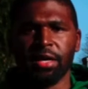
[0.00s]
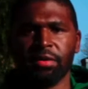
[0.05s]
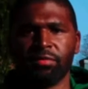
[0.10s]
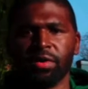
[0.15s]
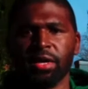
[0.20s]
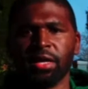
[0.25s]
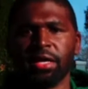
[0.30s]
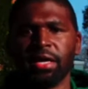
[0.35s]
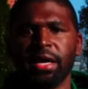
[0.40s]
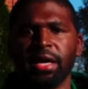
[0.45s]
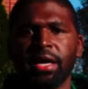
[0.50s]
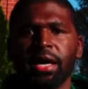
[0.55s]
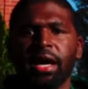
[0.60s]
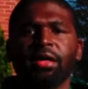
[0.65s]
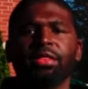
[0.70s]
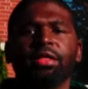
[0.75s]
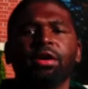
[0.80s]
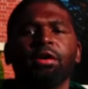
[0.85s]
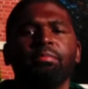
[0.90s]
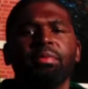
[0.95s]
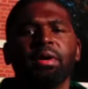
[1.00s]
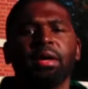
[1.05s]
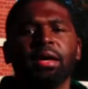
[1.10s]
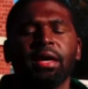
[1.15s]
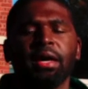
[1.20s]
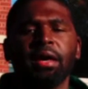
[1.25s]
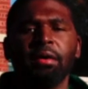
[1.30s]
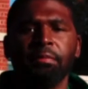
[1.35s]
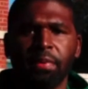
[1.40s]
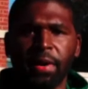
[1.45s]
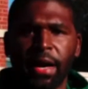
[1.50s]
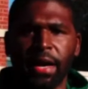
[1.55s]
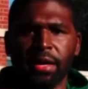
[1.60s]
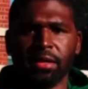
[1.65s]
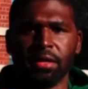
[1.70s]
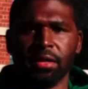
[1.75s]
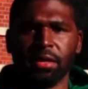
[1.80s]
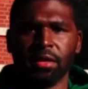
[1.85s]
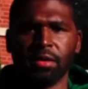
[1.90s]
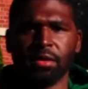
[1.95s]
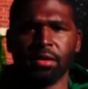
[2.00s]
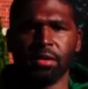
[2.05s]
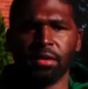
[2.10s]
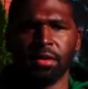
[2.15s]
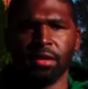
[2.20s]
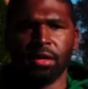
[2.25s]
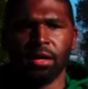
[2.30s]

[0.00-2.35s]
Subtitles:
and really hear how they're being impacted